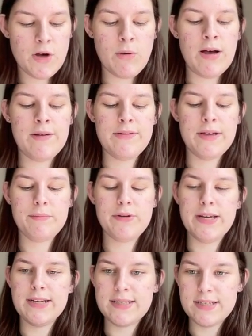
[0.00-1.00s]
go off like
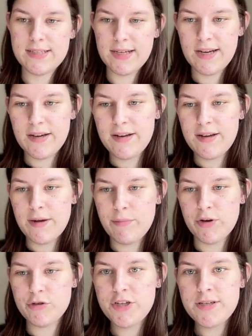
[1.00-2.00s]
pre-existing
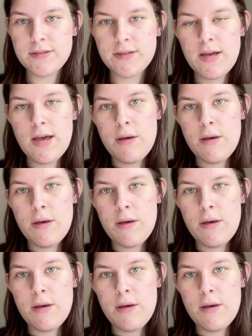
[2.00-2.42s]
approaches,